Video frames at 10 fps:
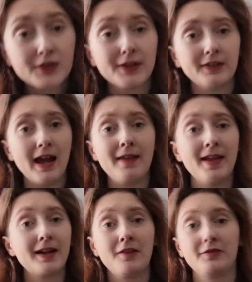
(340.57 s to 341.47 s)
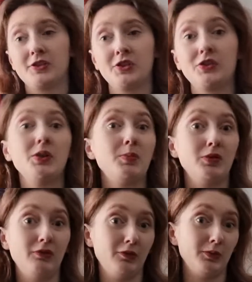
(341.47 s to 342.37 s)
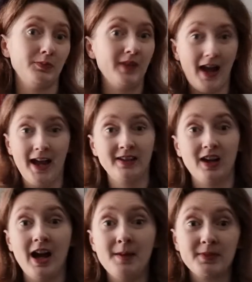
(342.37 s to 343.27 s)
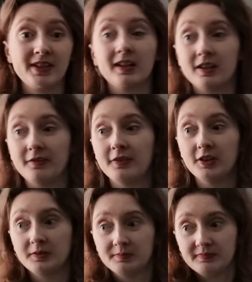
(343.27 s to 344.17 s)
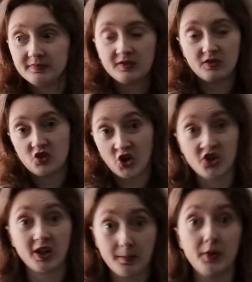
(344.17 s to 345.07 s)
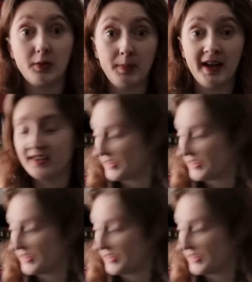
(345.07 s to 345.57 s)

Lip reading: it looks good, and that cover is just too beautiful, and I'm a sucker for judging a book by